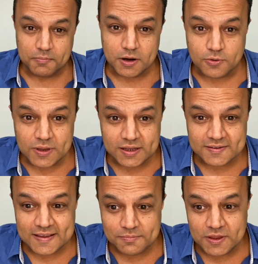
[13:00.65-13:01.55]
but doing the
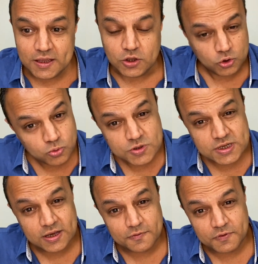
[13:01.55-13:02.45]
same thing
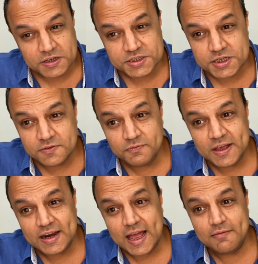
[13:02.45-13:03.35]
using a function
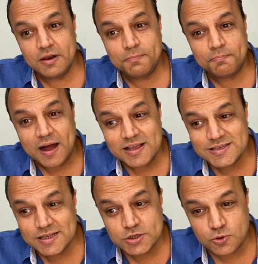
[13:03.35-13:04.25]
where I will
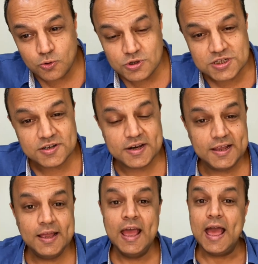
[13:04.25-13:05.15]
pass this whole
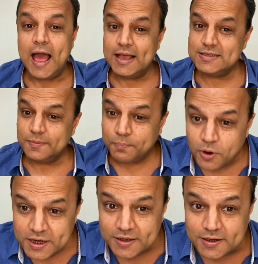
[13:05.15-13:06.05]
string as a
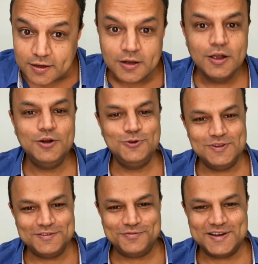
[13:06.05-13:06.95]
pointer to
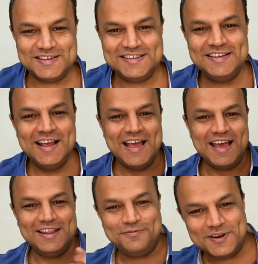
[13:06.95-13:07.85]
this function,
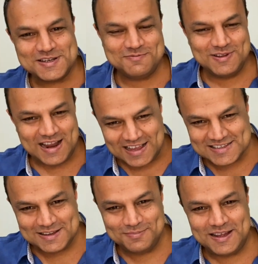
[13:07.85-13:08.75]
and the function will
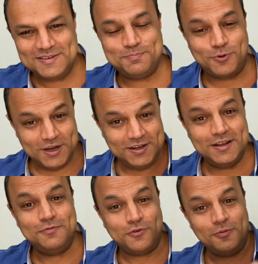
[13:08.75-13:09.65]
accept that
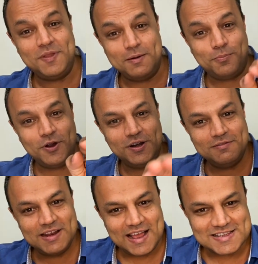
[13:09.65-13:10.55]
pointer, from that pointer
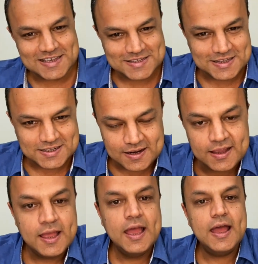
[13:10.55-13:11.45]
will access the
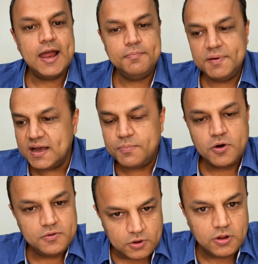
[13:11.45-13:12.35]
string and pick up
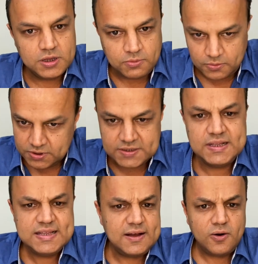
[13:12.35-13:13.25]
all the vowels.
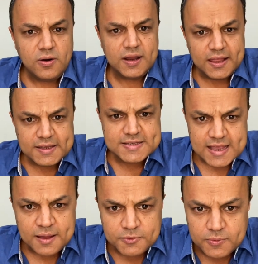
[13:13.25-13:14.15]
These are all
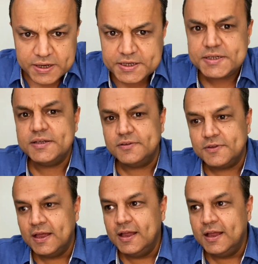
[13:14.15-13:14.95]
exam questions.